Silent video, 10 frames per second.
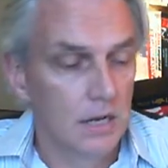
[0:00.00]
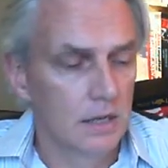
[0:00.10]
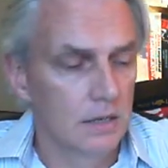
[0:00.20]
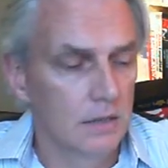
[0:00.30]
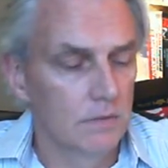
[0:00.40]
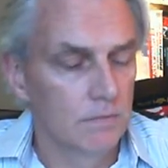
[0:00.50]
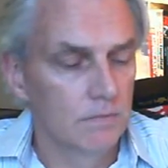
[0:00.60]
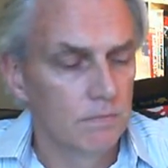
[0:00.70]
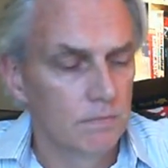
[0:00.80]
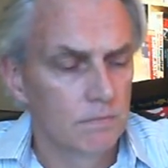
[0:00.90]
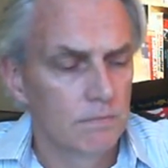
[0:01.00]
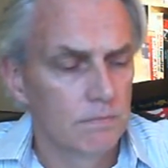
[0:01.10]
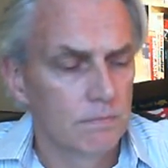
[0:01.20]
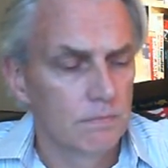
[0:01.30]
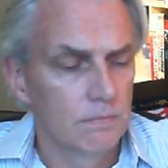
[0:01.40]
Um,
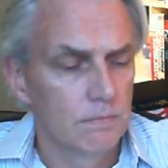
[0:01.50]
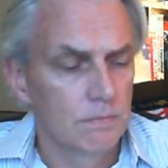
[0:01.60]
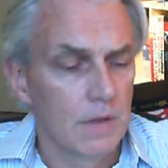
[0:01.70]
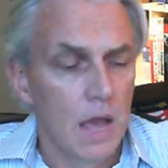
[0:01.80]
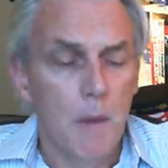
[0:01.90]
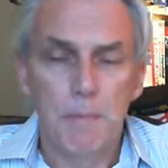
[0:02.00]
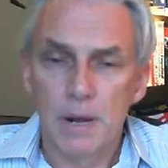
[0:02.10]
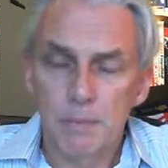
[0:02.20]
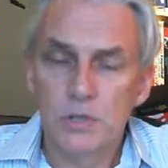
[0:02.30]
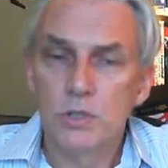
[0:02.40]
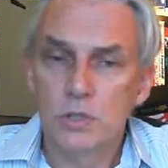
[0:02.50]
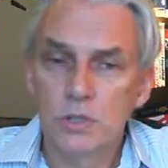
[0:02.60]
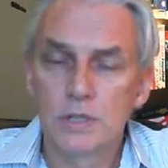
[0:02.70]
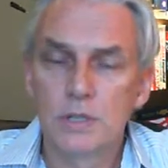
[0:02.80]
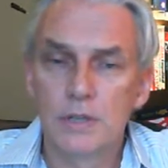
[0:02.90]
but I'm
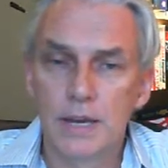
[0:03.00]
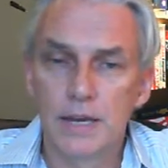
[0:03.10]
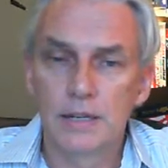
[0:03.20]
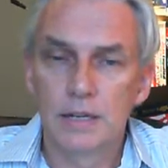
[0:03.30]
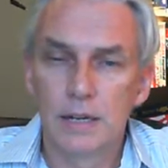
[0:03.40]
concerned that,